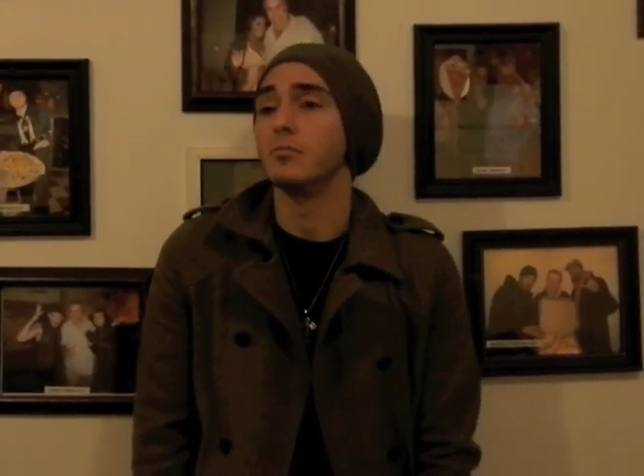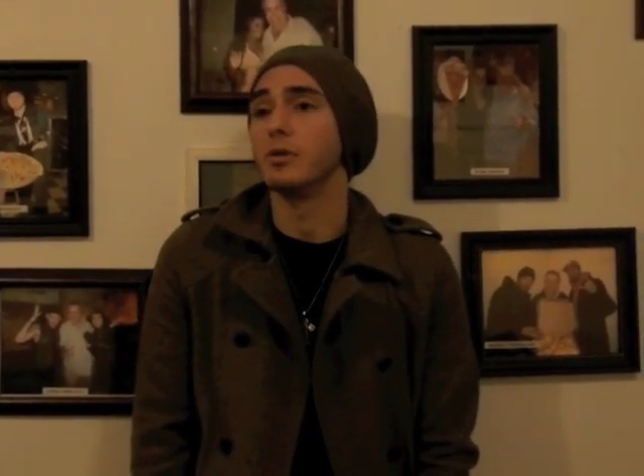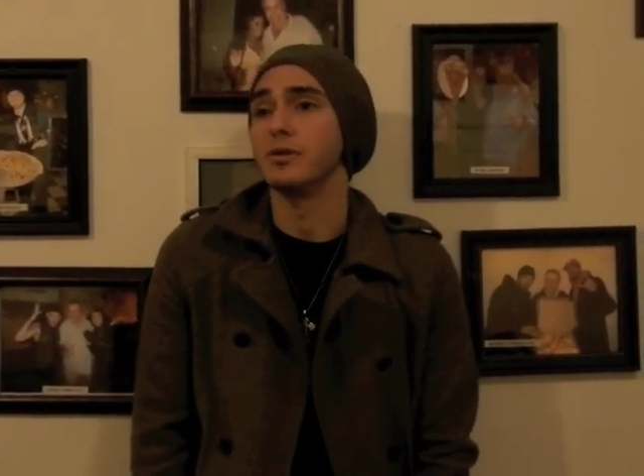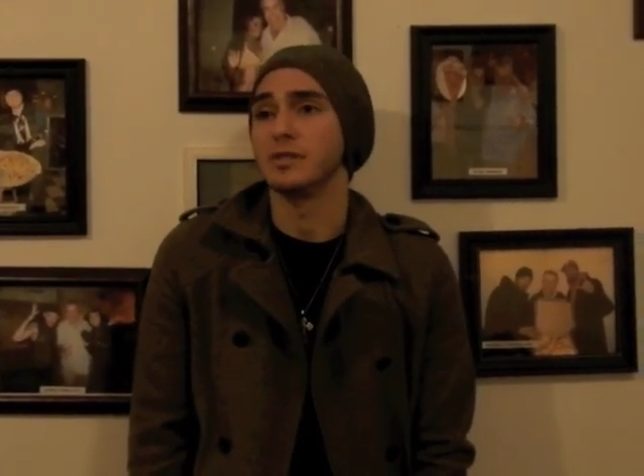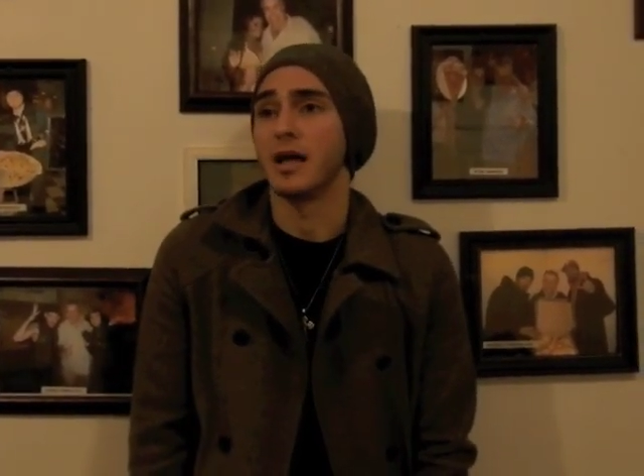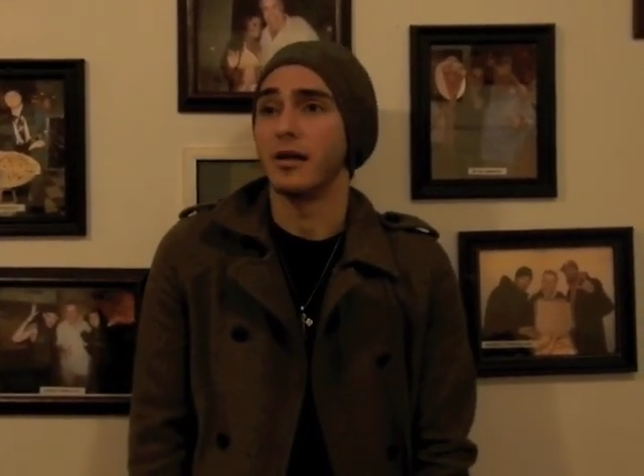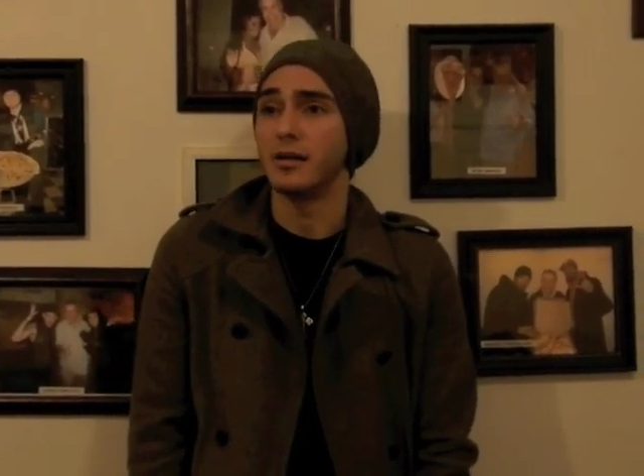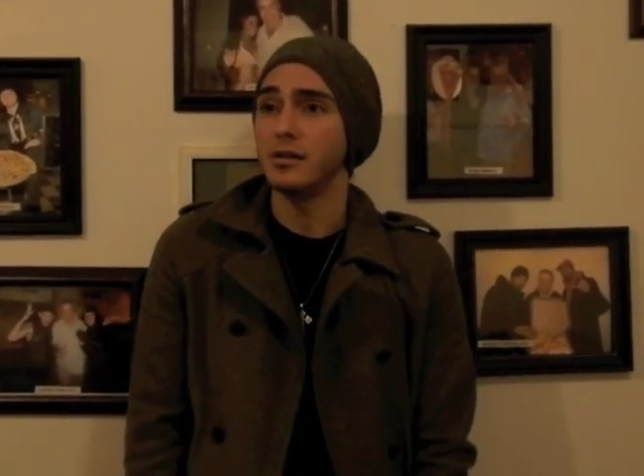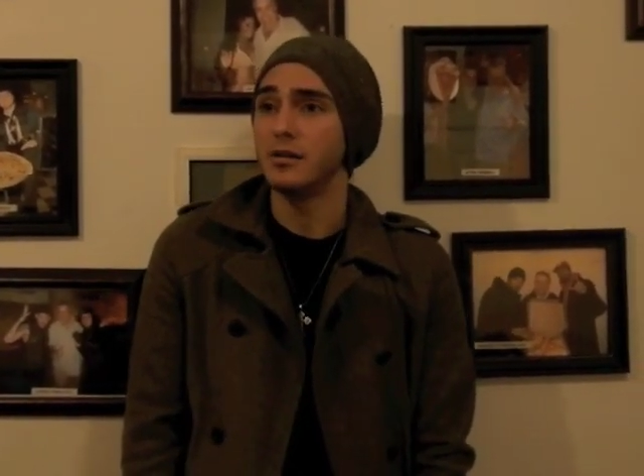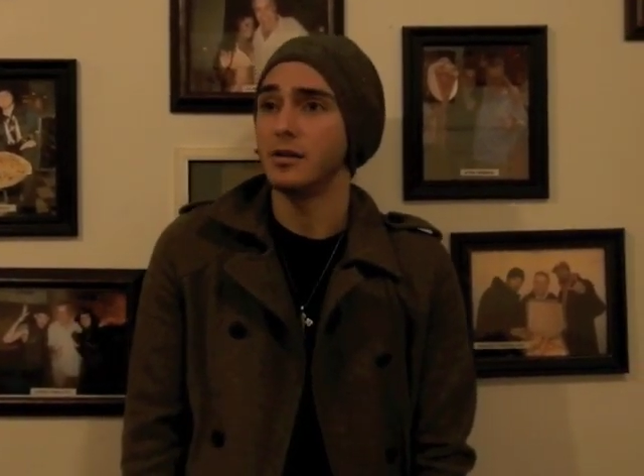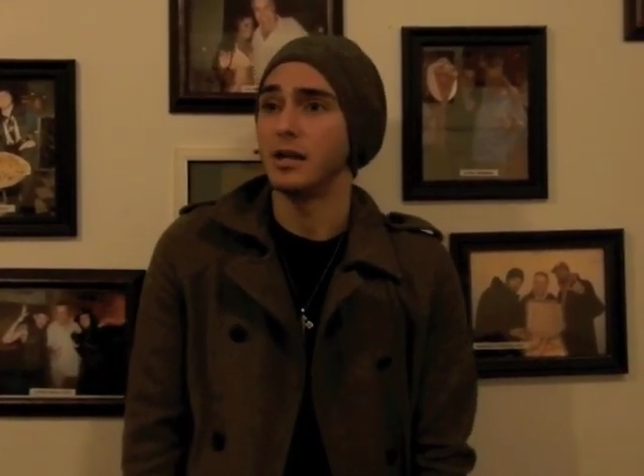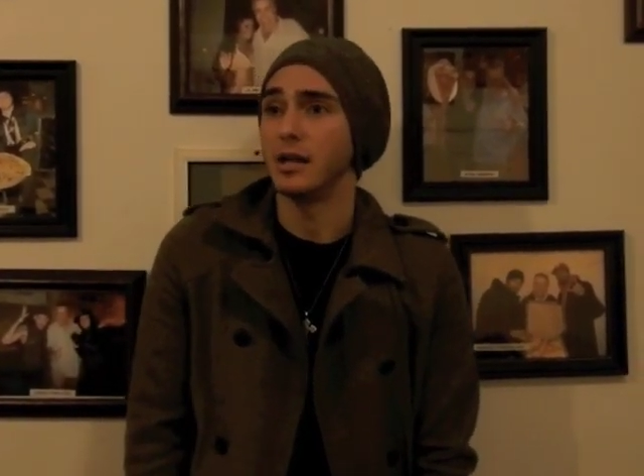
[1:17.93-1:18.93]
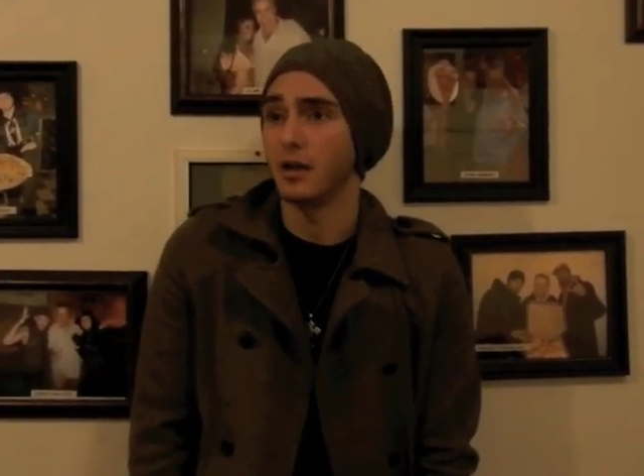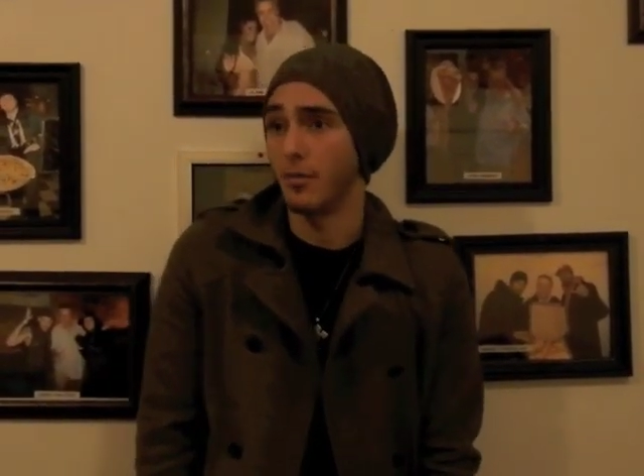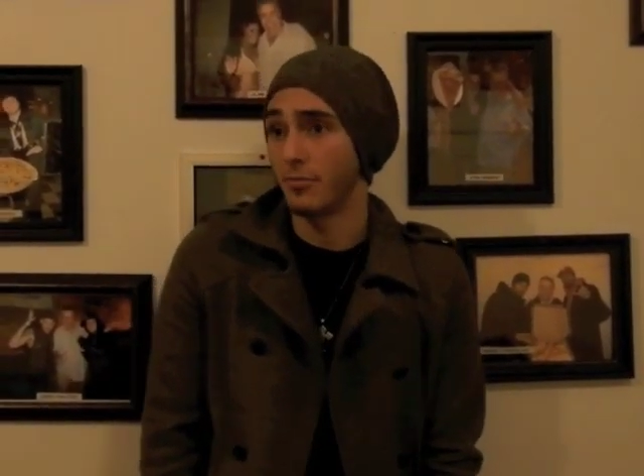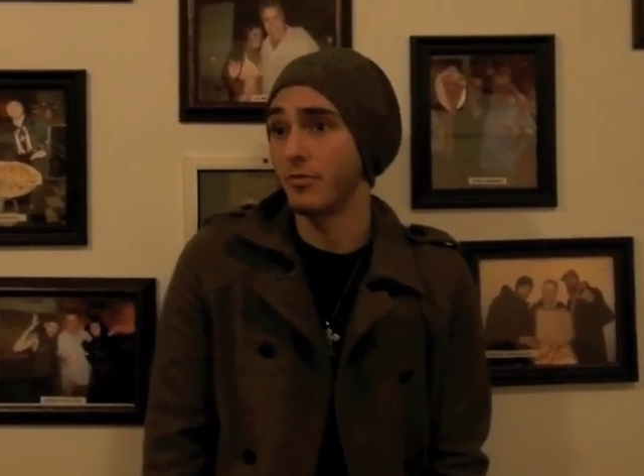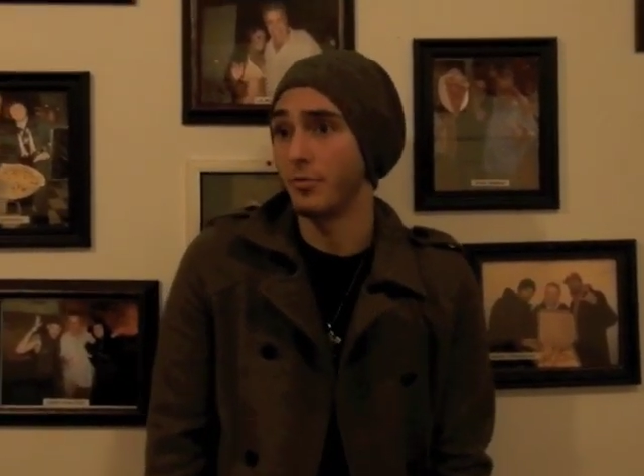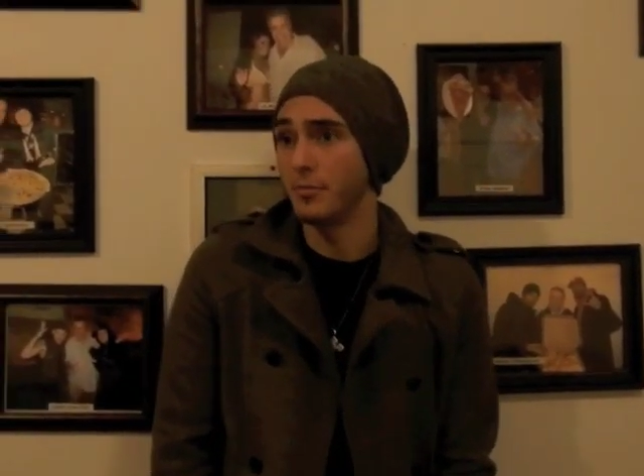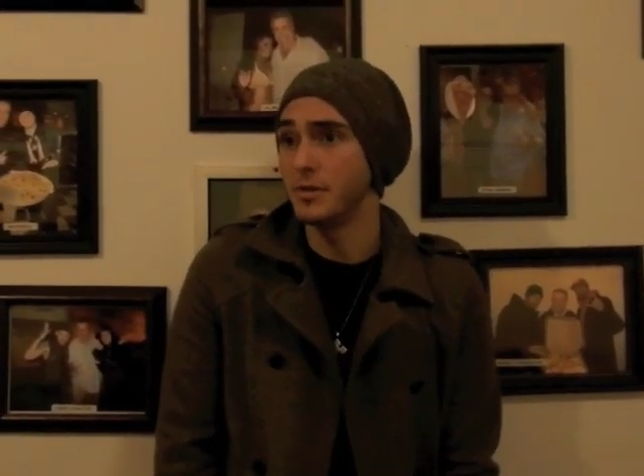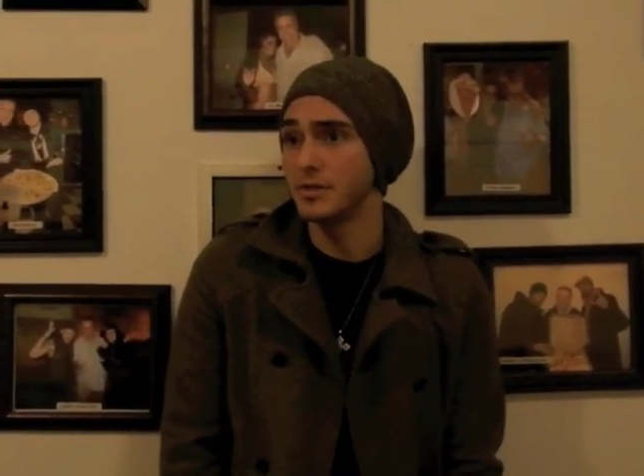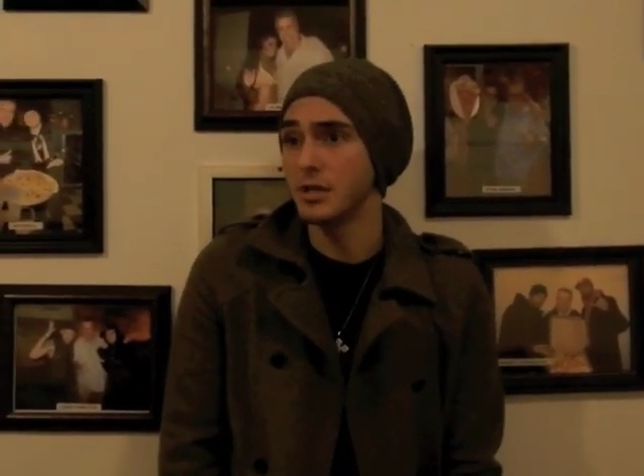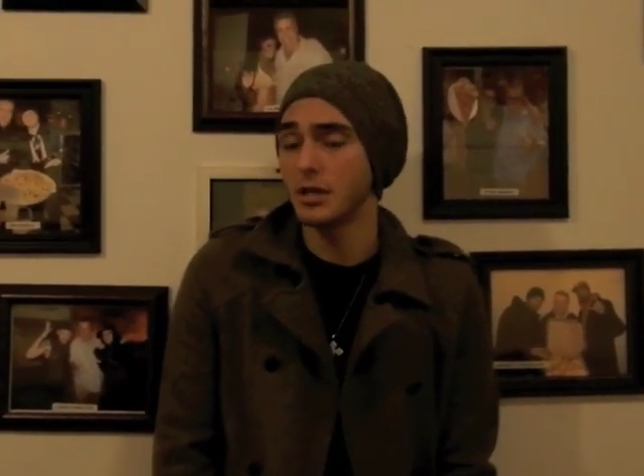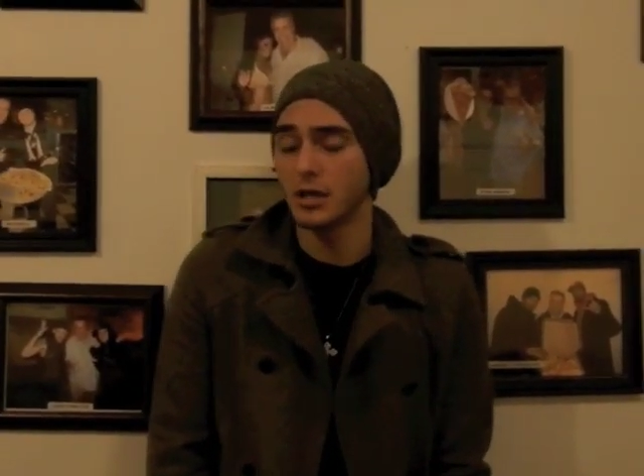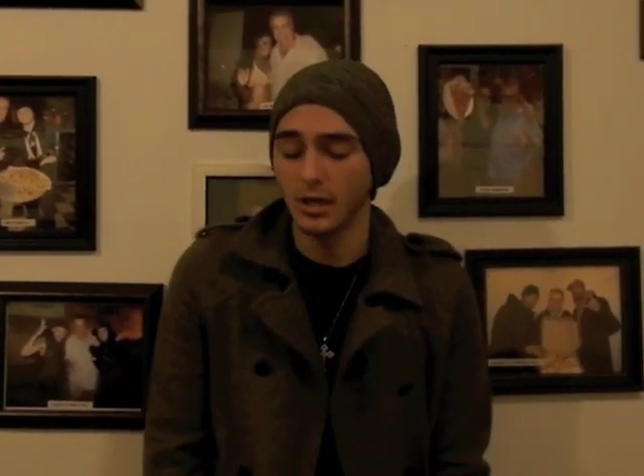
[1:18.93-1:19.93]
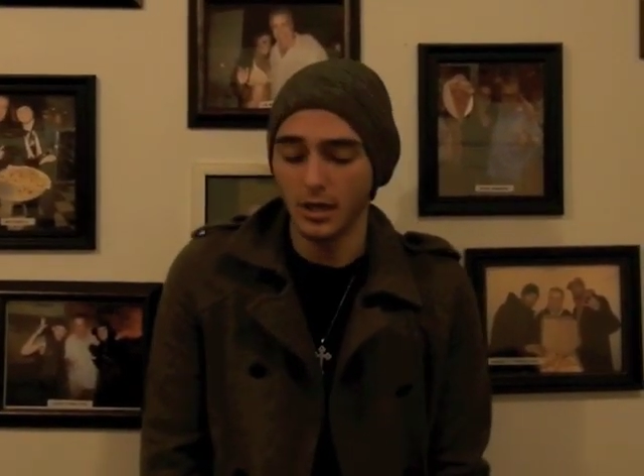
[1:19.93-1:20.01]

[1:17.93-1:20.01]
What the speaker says: personality and it comes from the music.